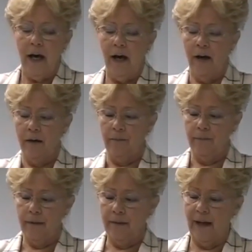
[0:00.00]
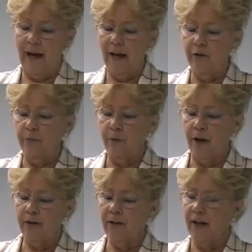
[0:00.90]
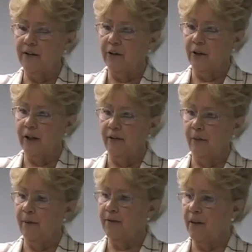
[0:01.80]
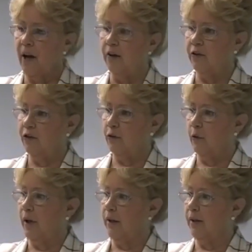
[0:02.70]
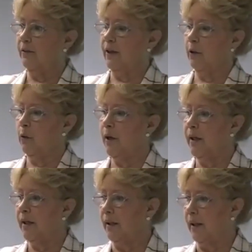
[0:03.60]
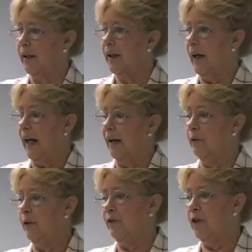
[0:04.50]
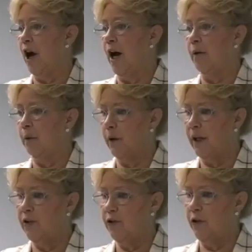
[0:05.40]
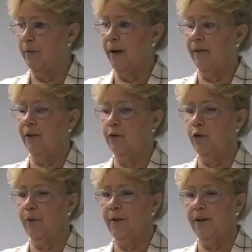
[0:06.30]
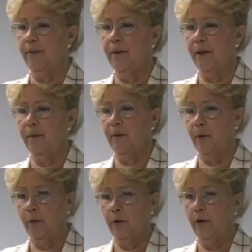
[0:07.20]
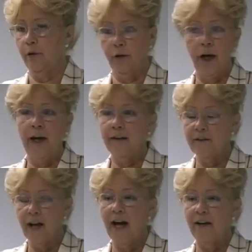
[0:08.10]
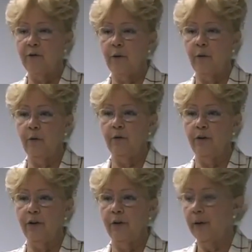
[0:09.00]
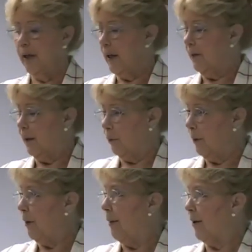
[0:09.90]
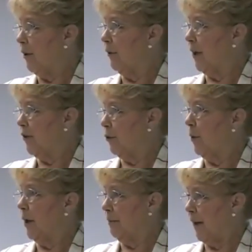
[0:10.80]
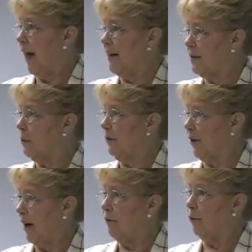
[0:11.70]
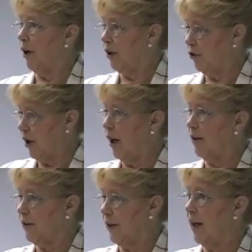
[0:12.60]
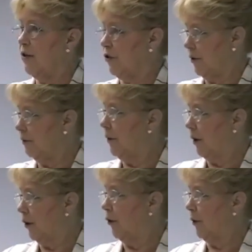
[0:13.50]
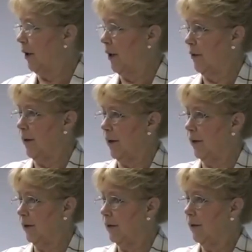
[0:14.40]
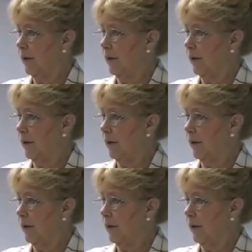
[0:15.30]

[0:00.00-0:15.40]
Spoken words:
That hydrogen peroxide is going to give up its oxygen relatively quickly. And if we've not reached the amount of contributing pigment we want or got as light as we want to, then we're probably going to need to reapply so we've got fresh oxidation occurring on there.